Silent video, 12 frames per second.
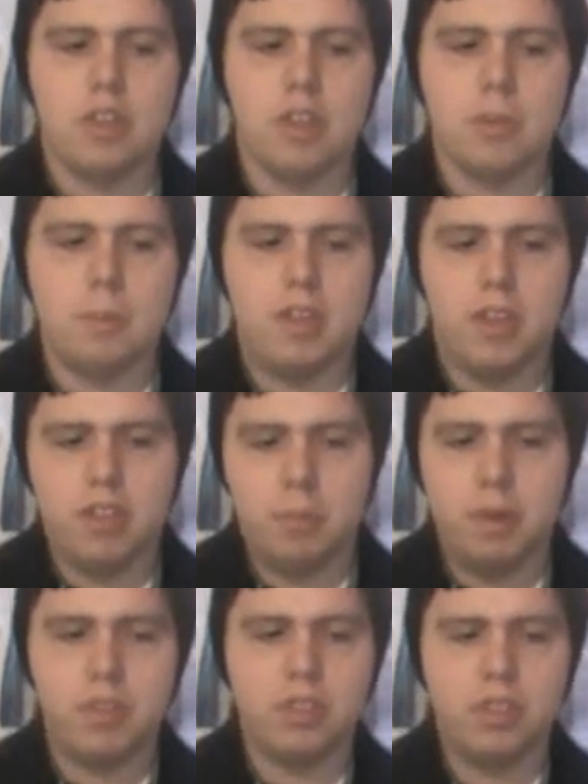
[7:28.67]
So
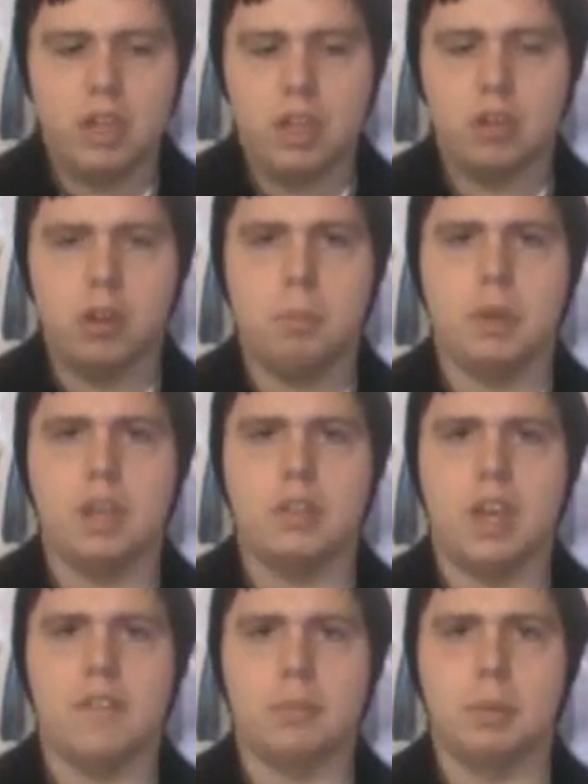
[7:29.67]
basically, in her opinion,
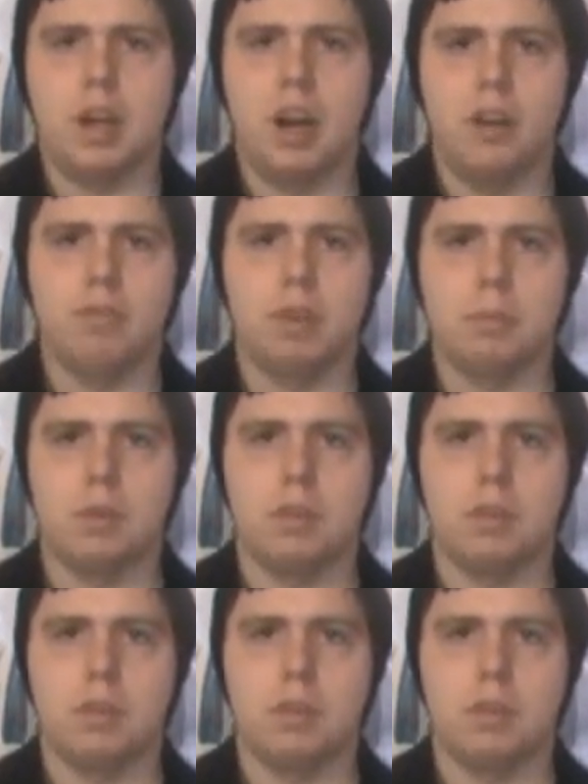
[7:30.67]
they have to be off